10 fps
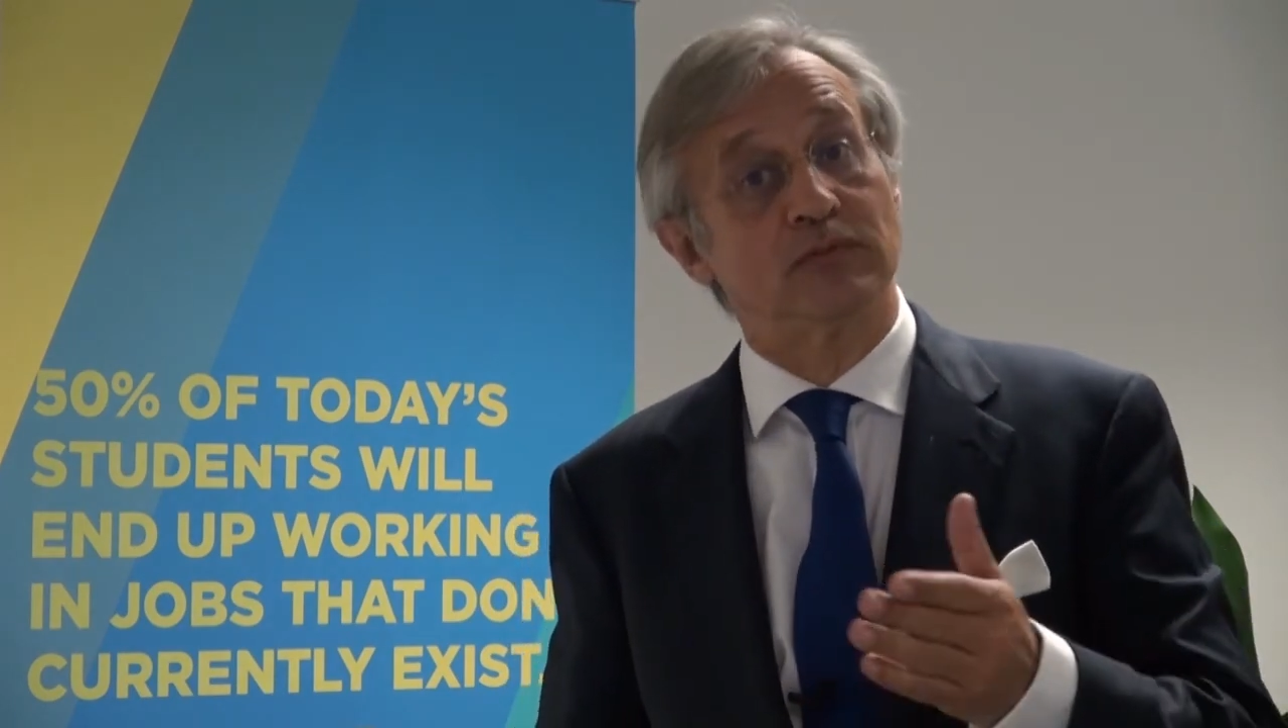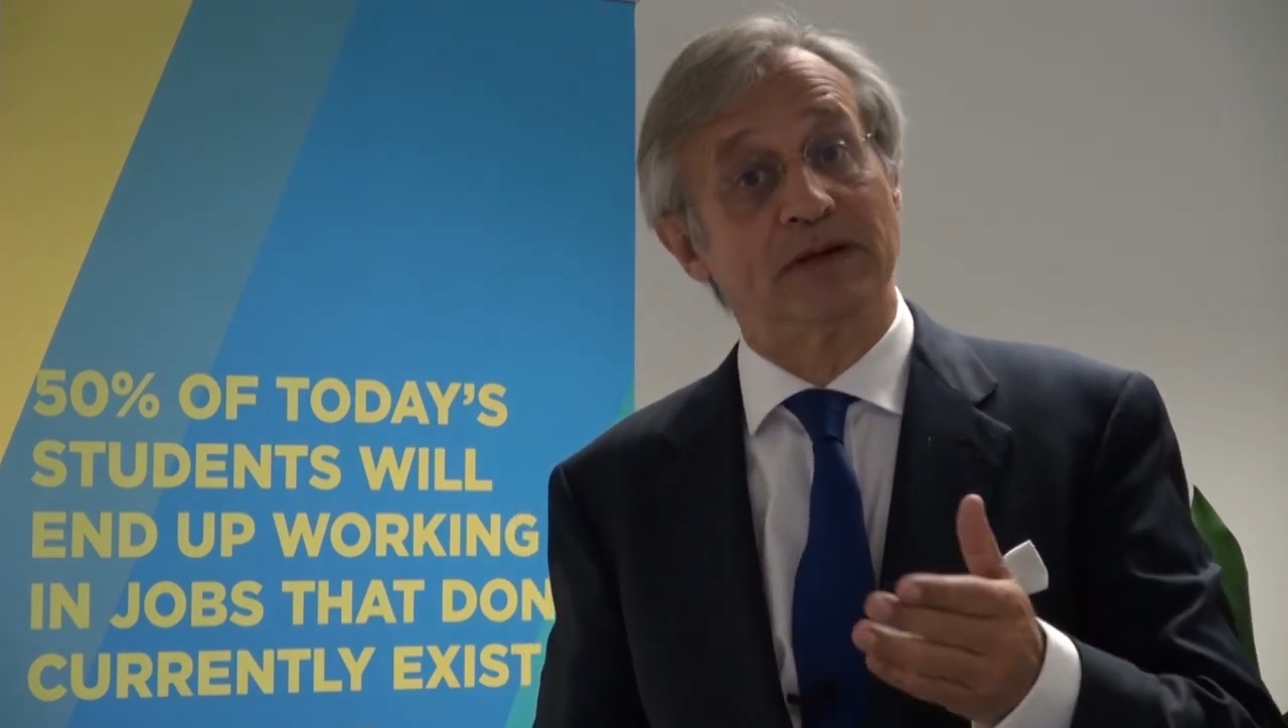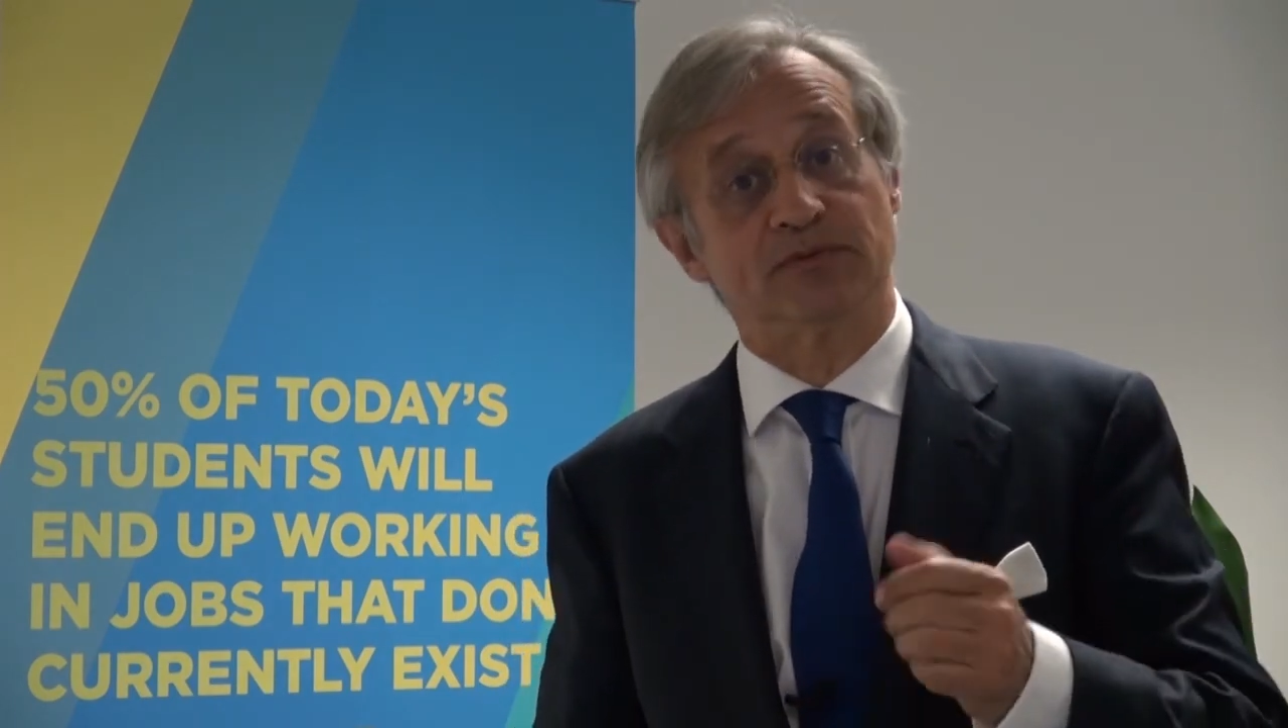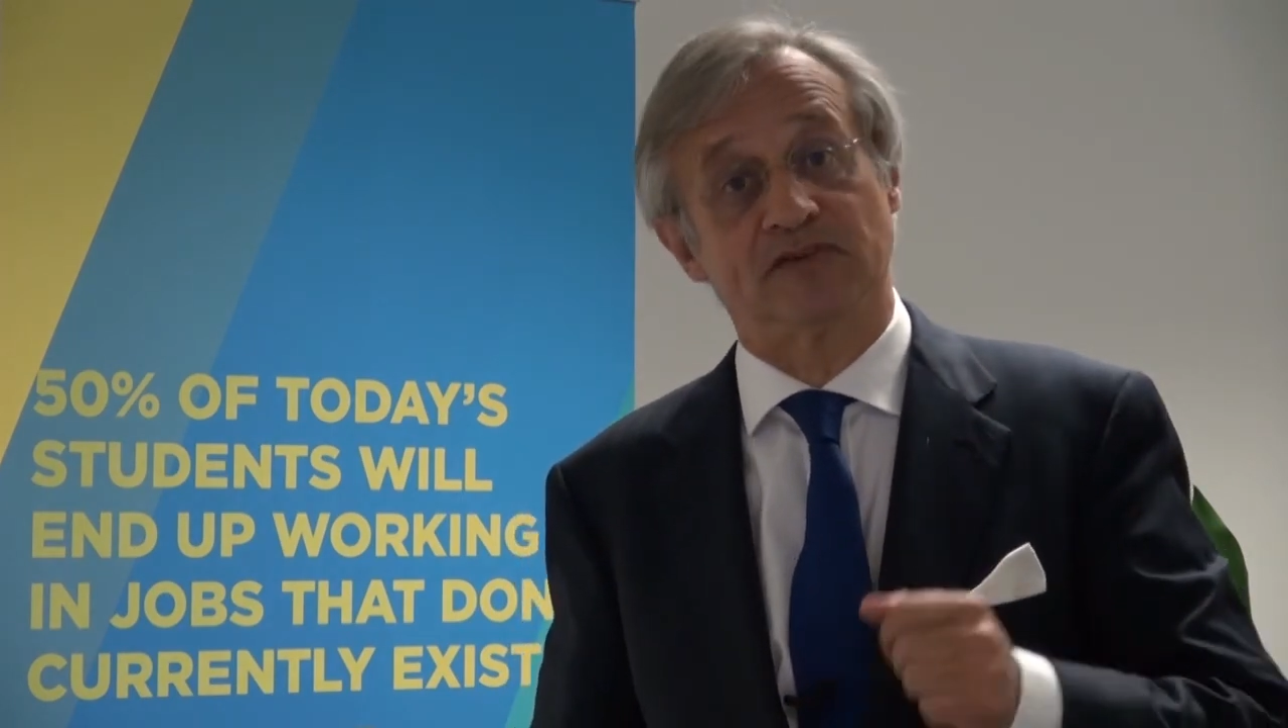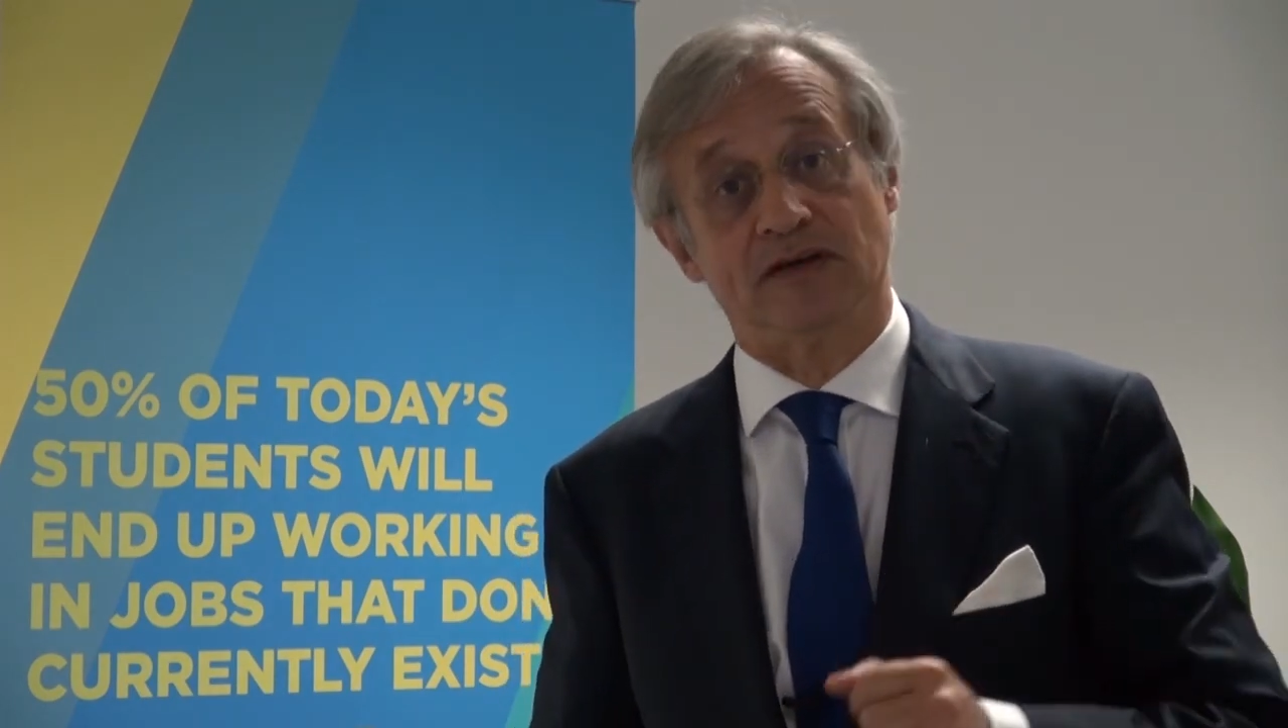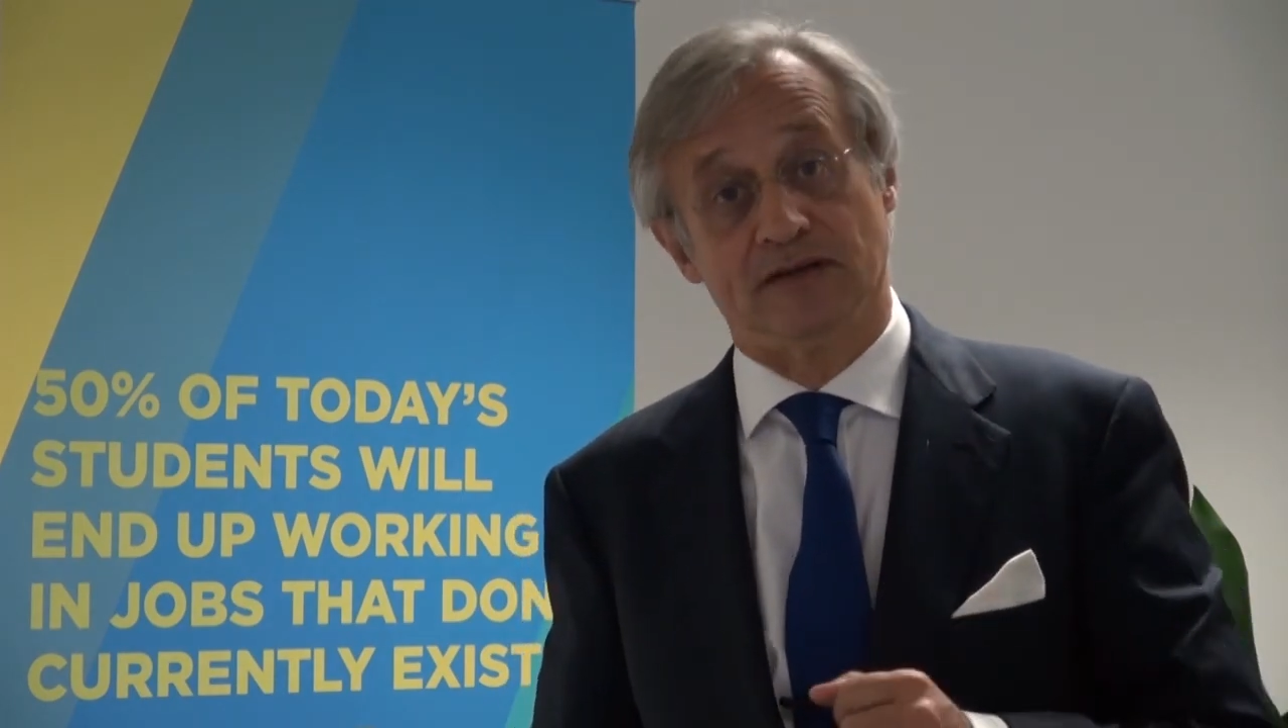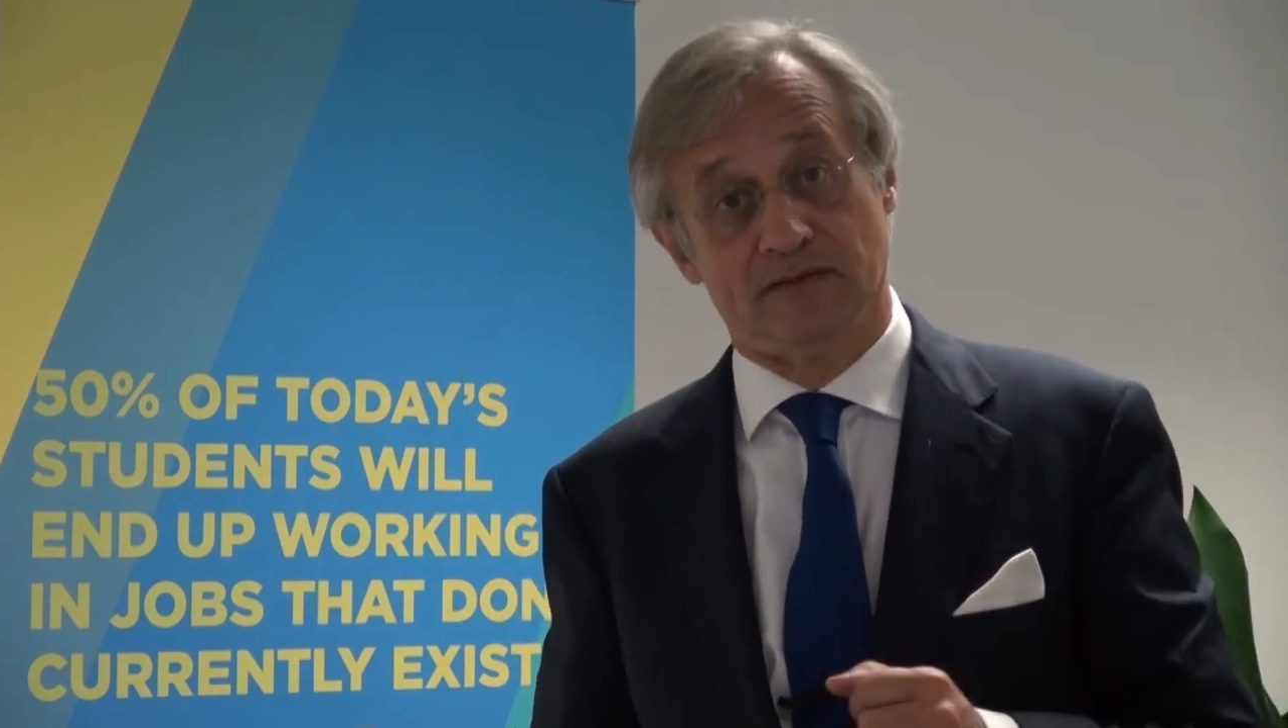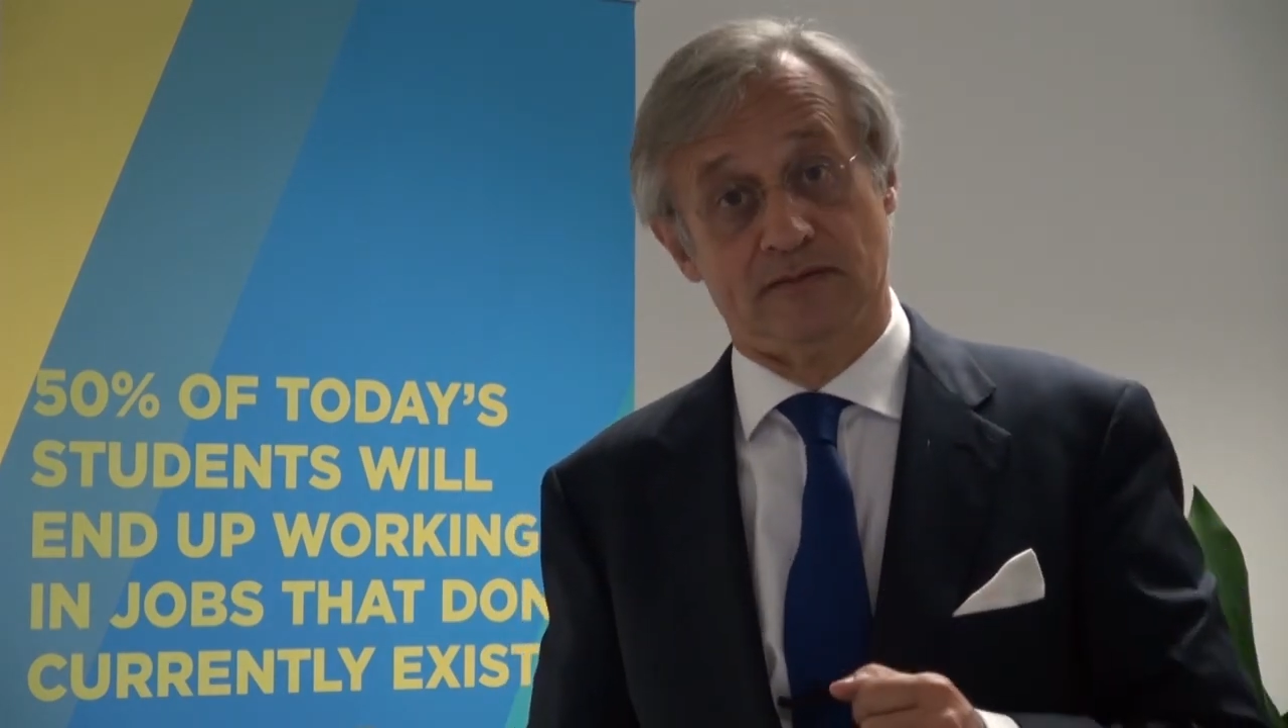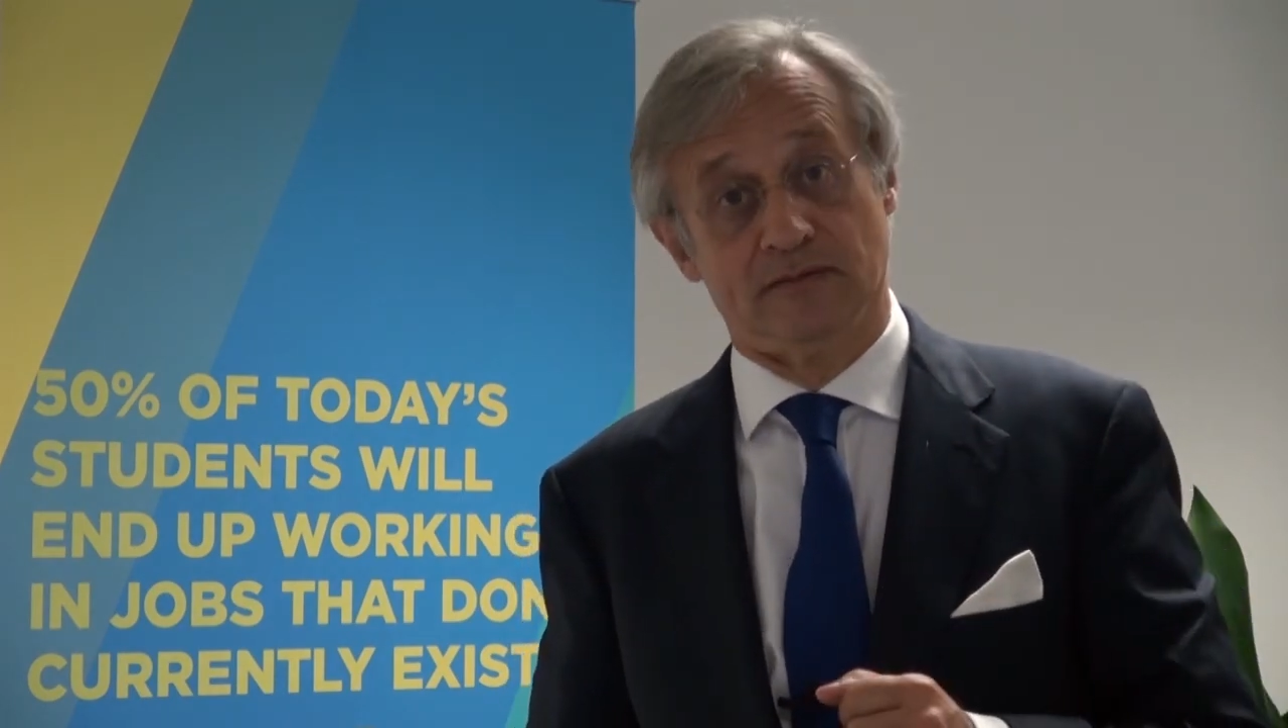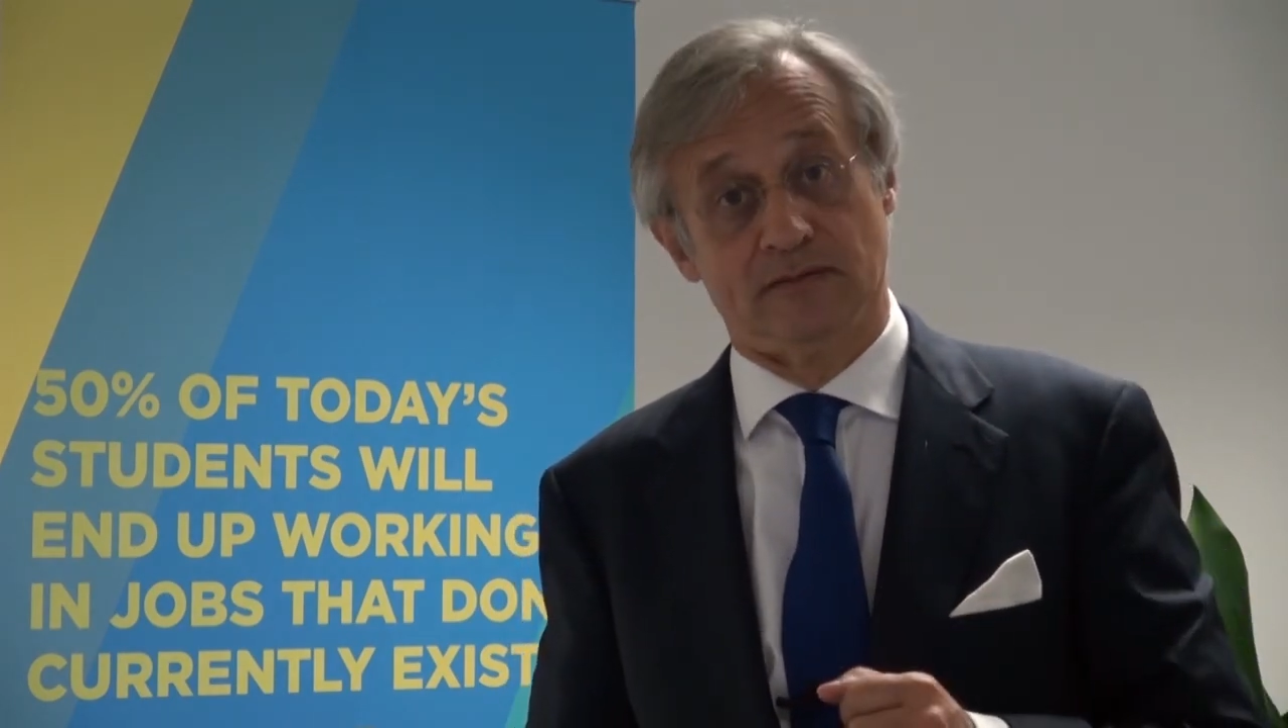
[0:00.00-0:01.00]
website